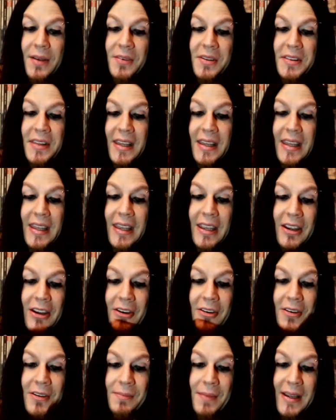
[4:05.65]
everything
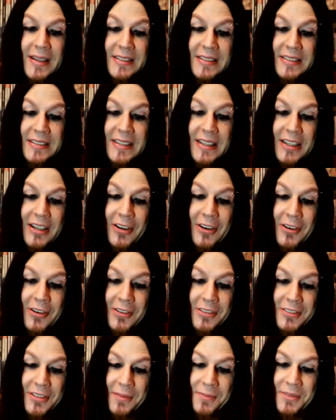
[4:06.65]
here and my
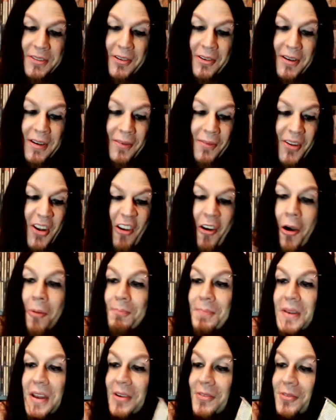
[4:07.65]
stickers. I'm sorry, I want to
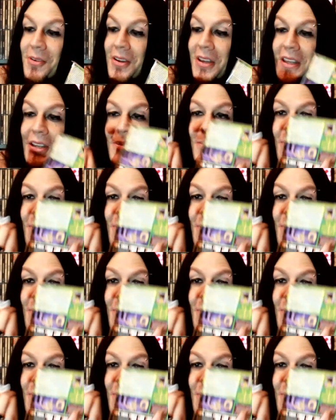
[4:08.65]
open it really